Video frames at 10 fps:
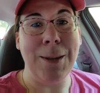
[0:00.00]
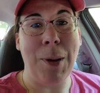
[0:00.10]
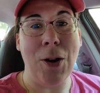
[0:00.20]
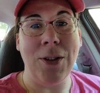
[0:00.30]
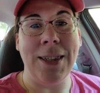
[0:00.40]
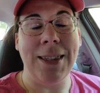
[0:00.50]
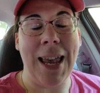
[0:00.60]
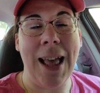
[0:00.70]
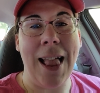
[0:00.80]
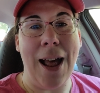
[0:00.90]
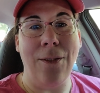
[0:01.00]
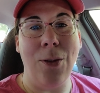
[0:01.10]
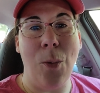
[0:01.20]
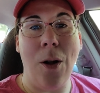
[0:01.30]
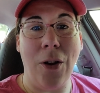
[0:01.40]
better sail out of
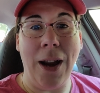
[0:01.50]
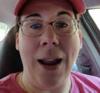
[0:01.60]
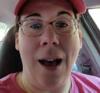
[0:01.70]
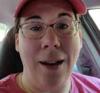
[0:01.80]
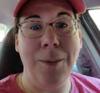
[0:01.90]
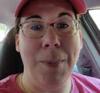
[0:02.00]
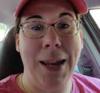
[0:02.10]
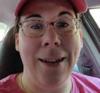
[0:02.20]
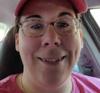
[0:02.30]
the water and hug me.